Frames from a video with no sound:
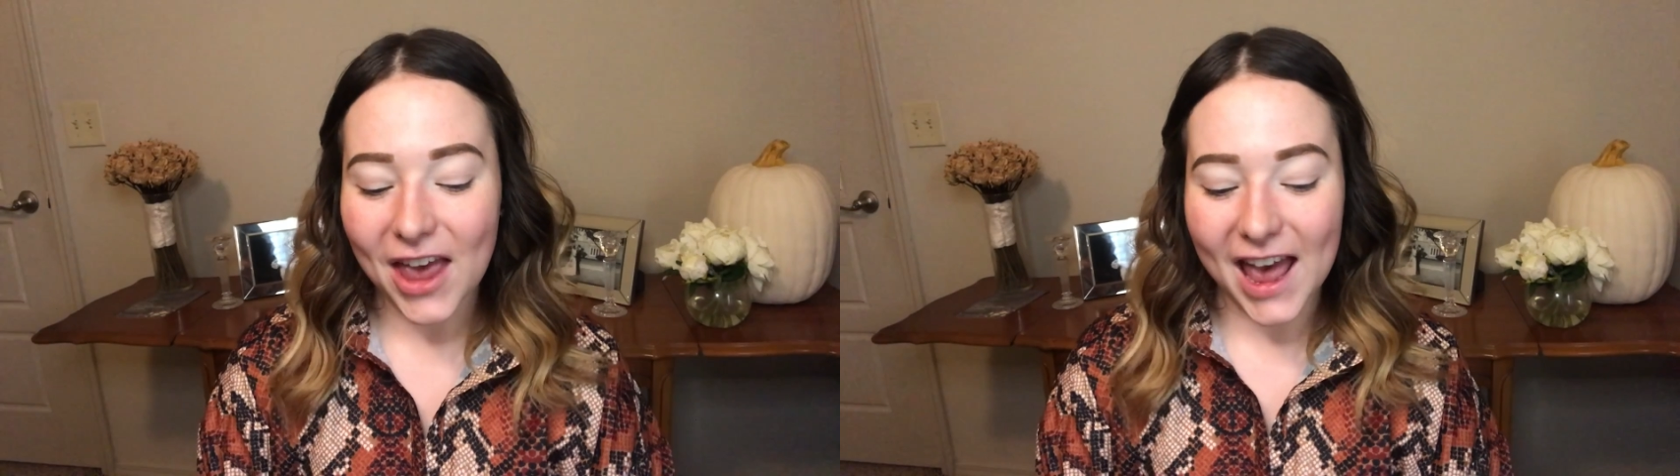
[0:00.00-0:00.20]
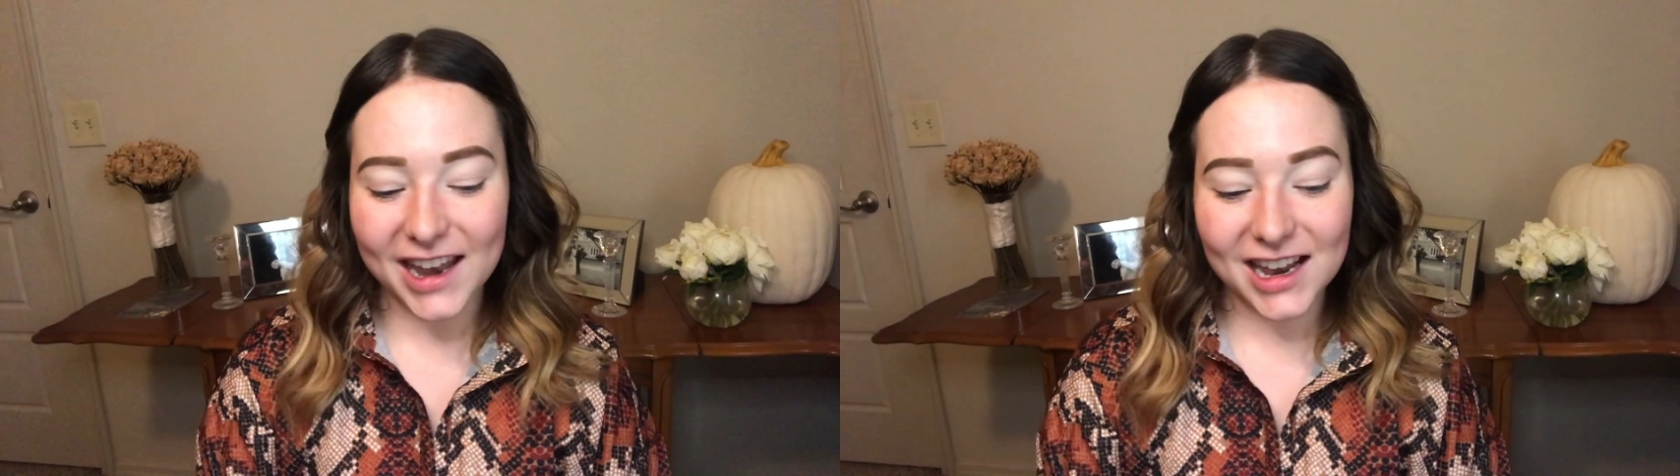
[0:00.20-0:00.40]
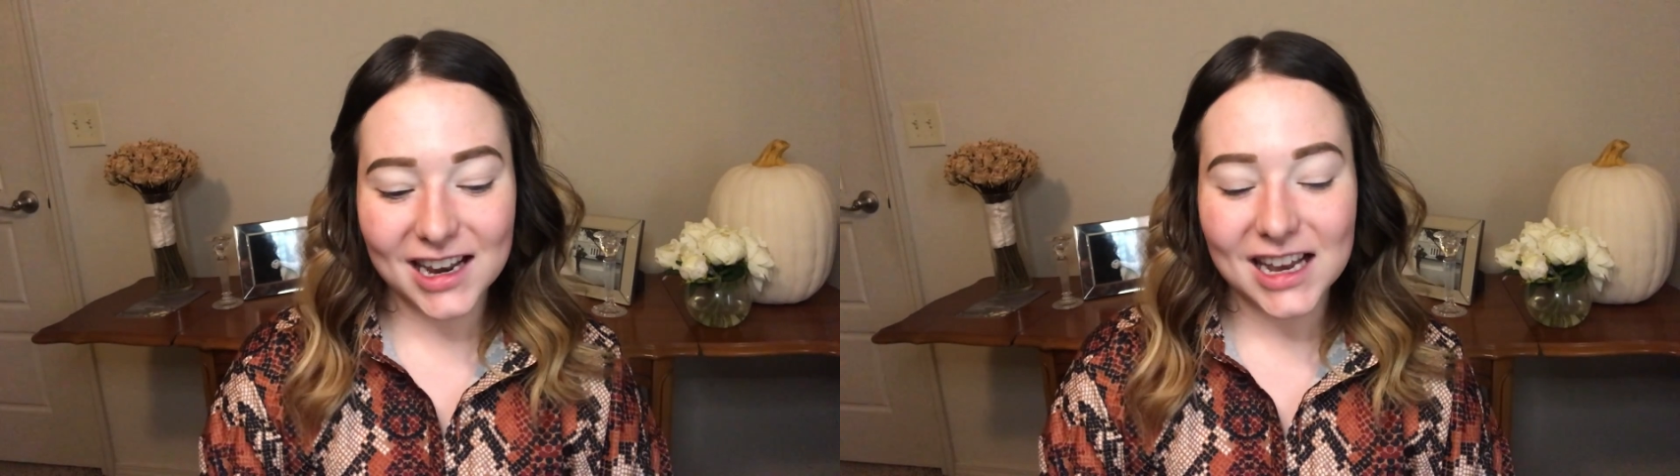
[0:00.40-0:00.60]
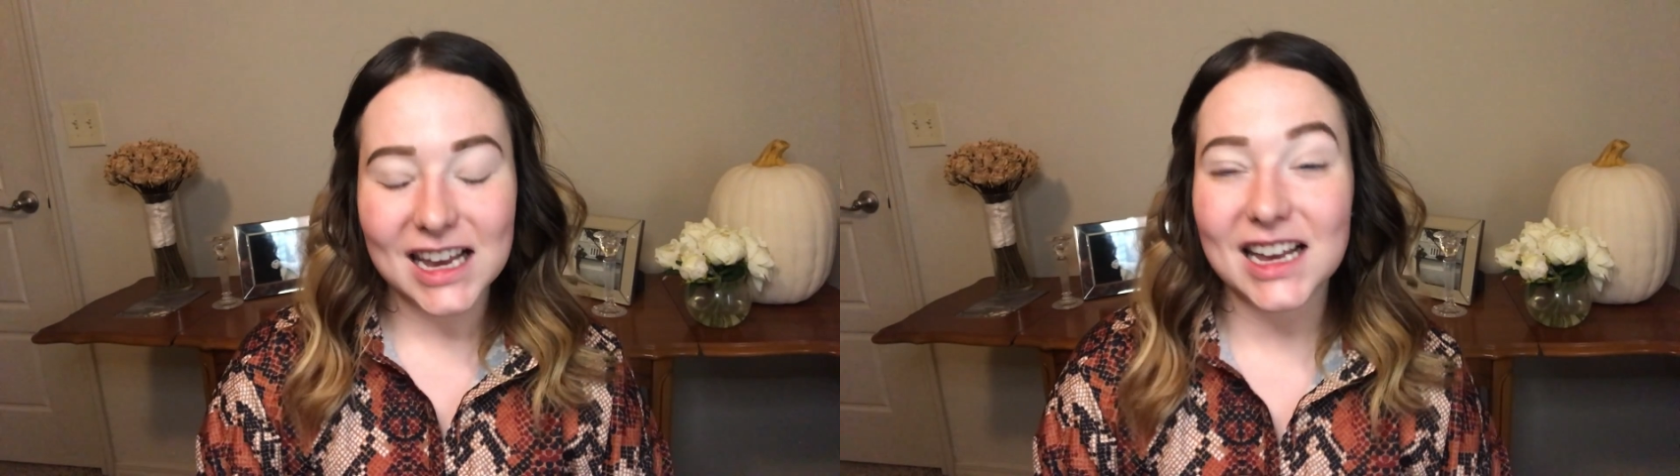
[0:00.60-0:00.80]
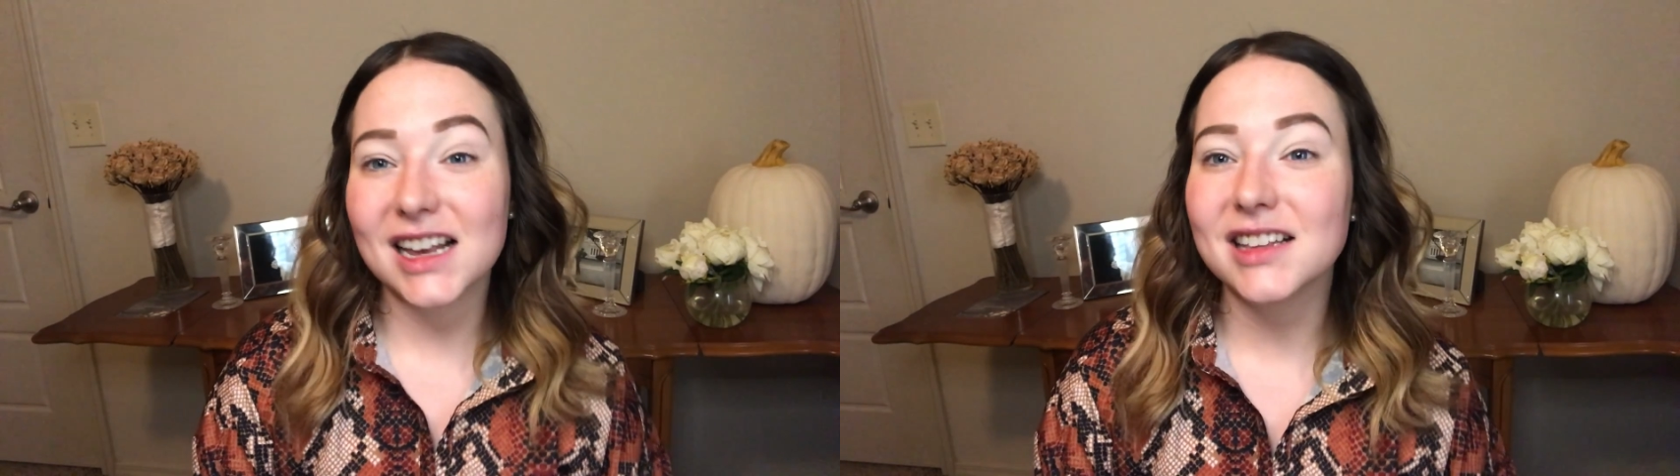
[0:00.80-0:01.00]
and it
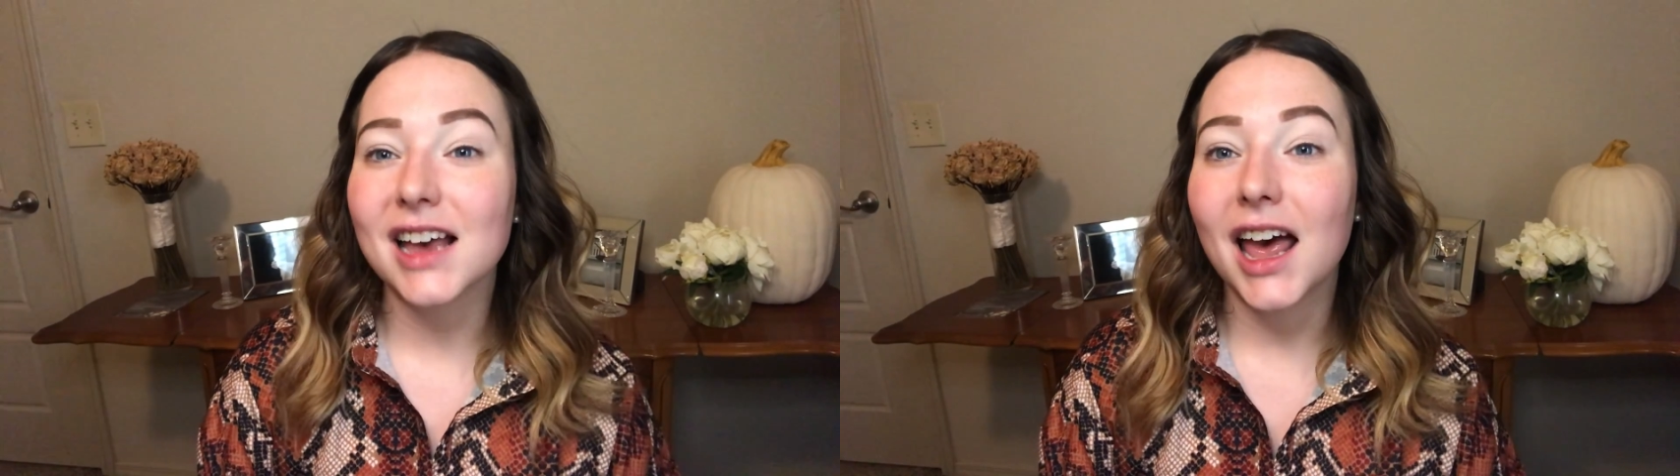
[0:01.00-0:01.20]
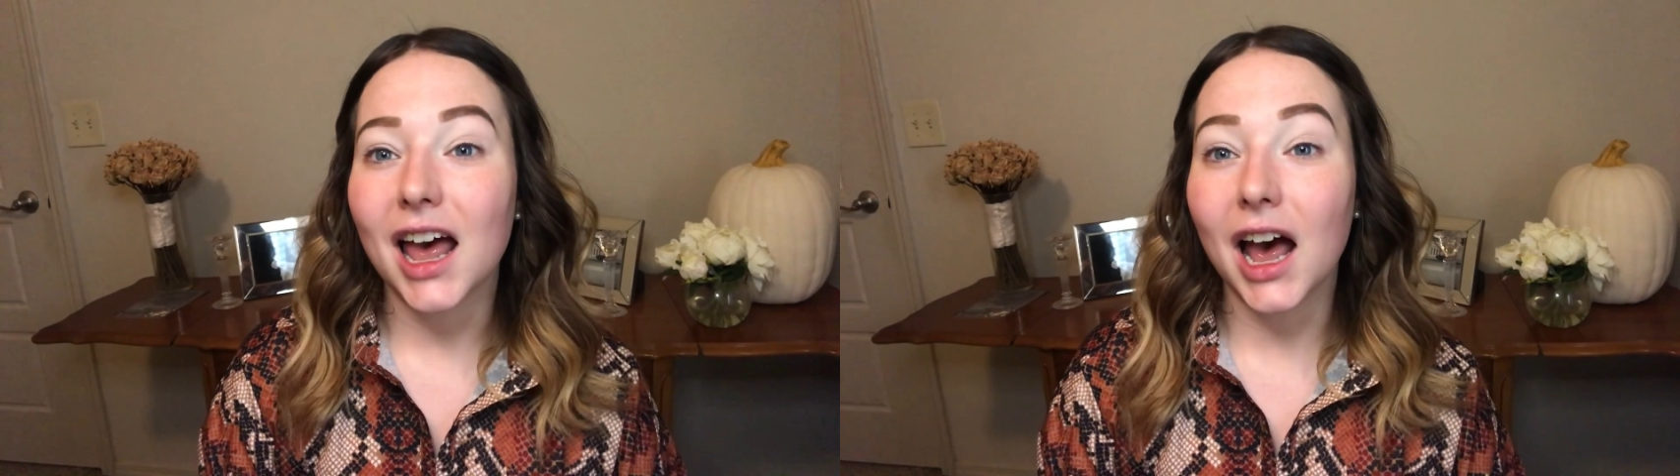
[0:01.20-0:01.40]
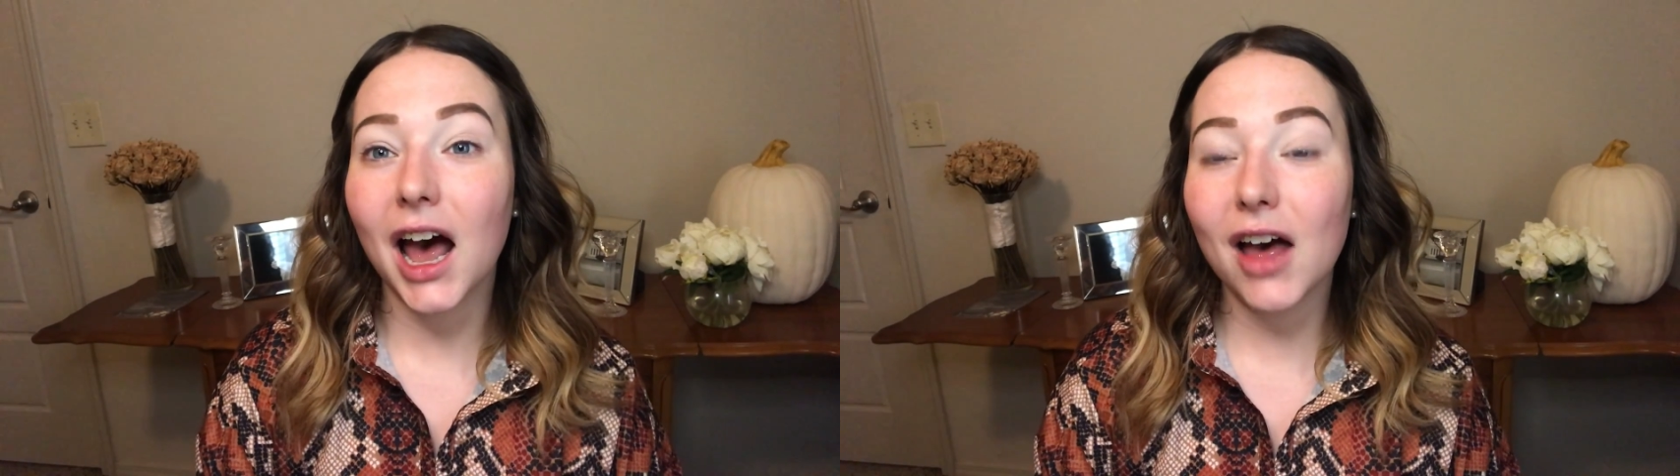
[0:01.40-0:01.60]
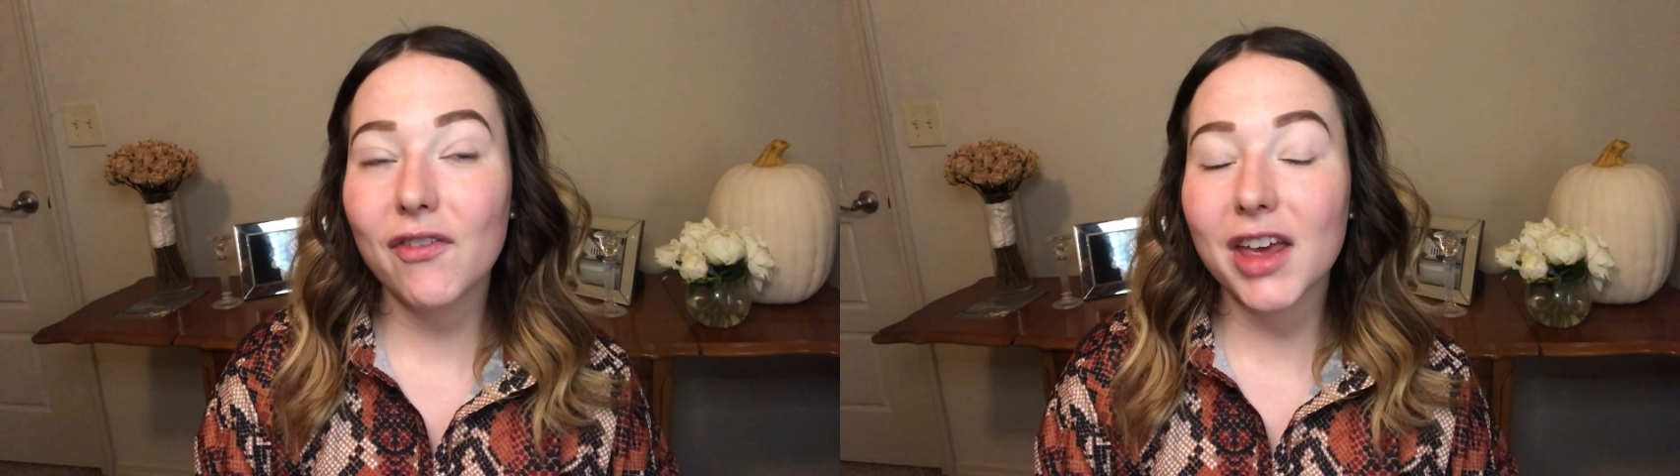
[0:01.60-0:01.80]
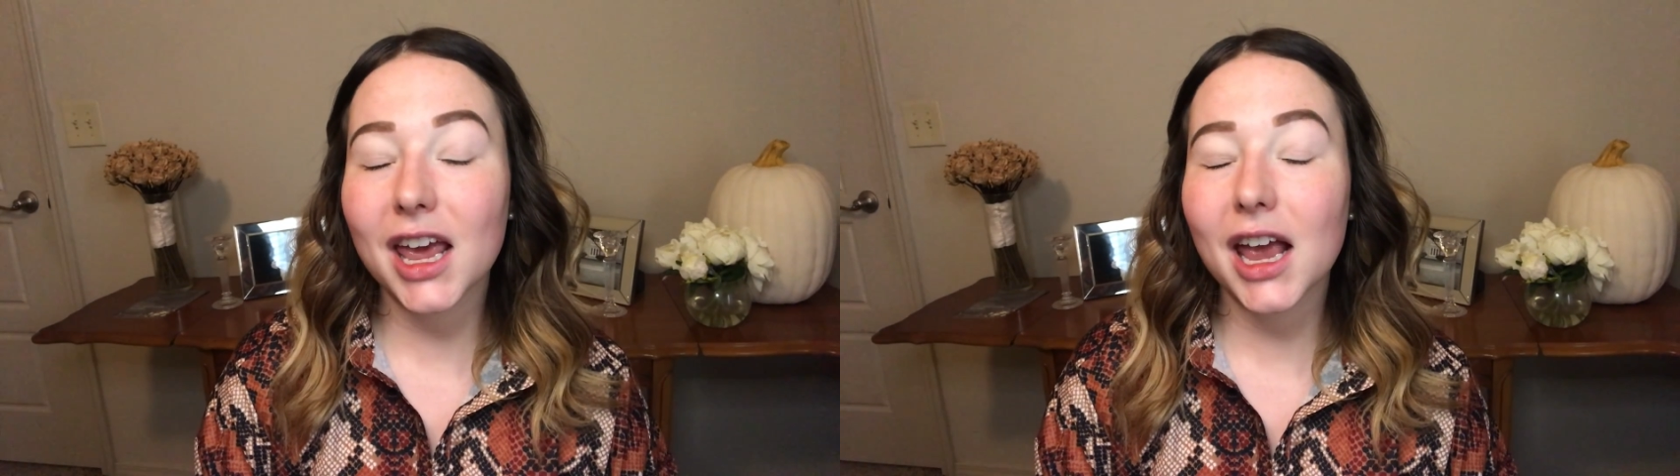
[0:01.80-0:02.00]
is
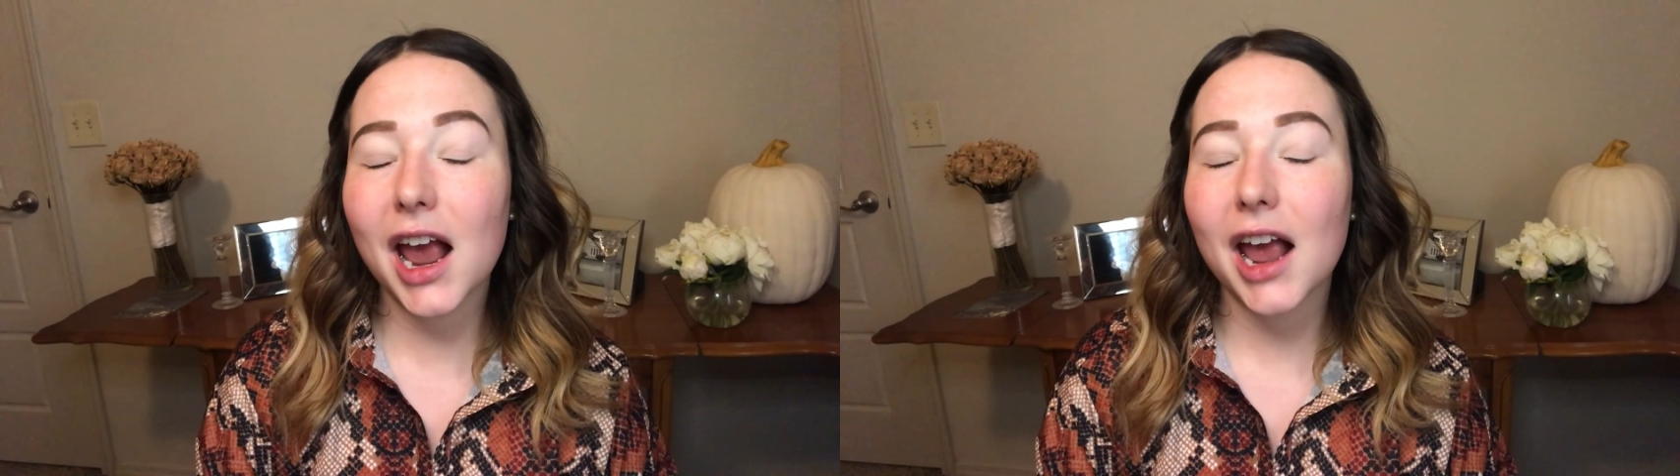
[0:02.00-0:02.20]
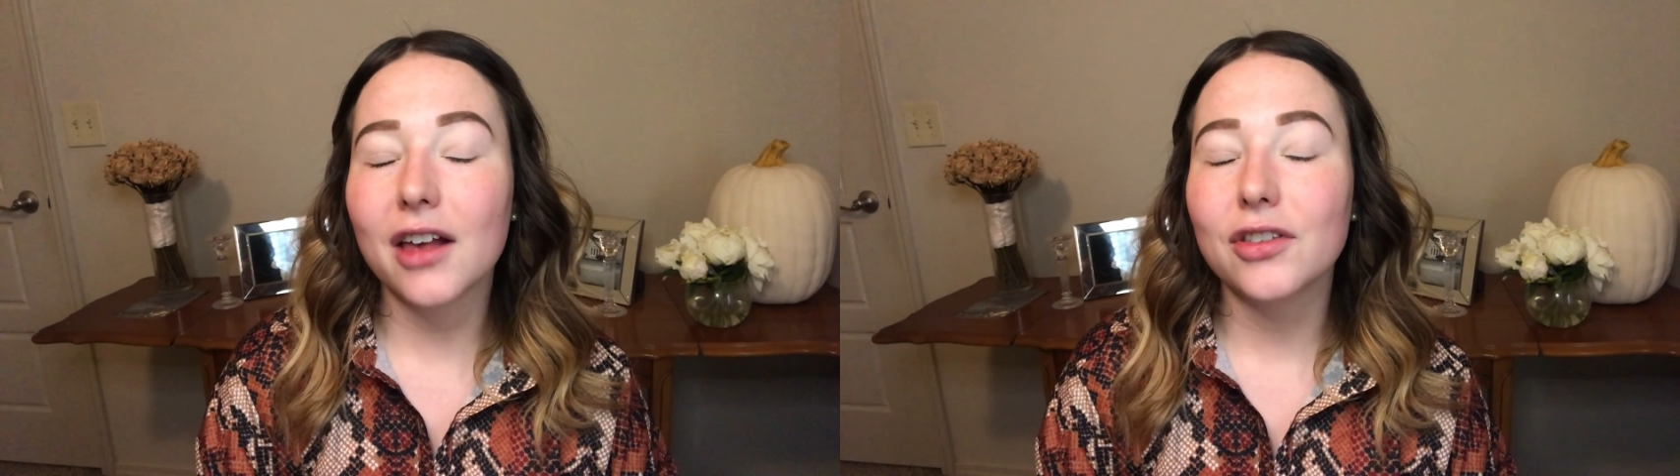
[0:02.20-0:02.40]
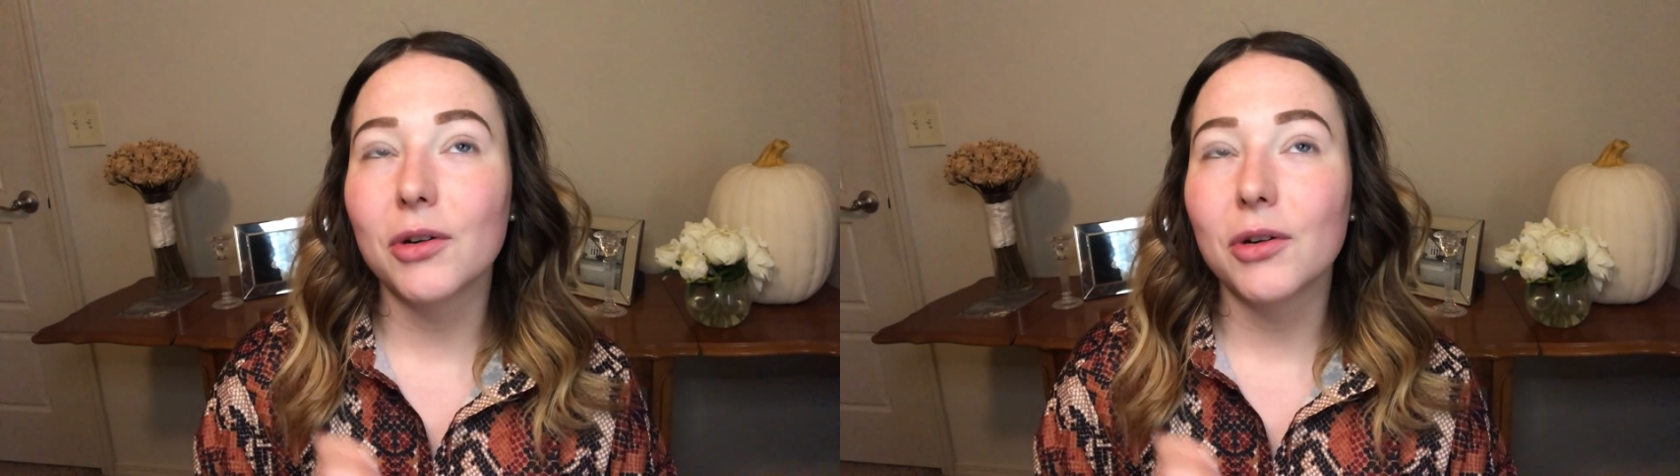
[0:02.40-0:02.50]
heavy.